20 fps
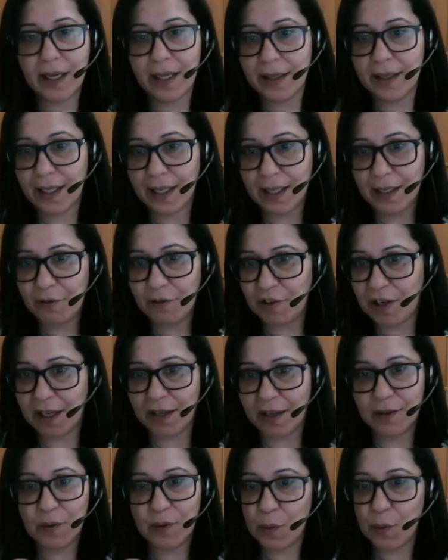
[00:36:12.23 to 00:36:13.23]
in the
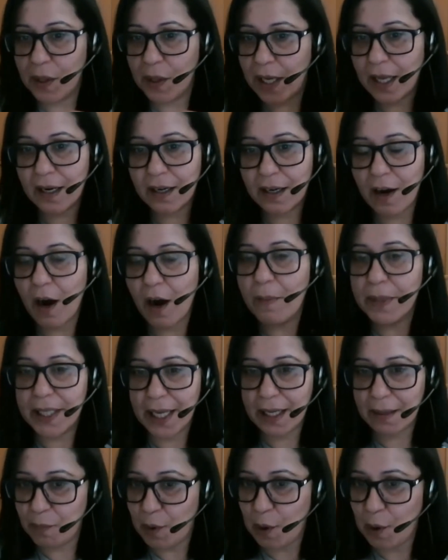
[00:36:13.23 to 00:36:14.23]
evening. We can
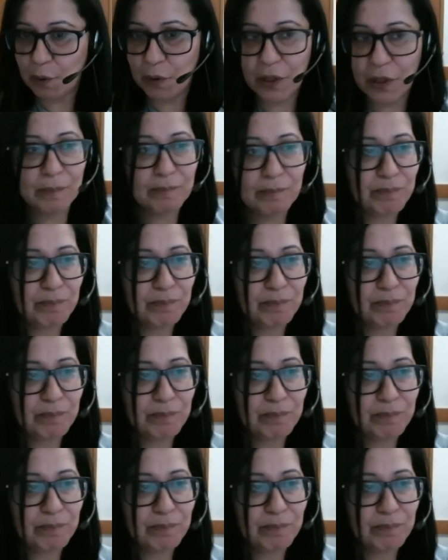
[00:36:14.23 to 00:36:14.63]
accommodate both.